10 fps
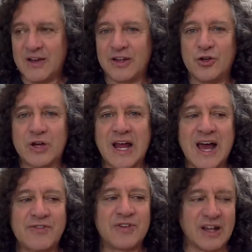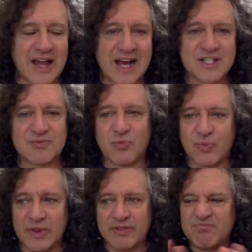You can have lasts with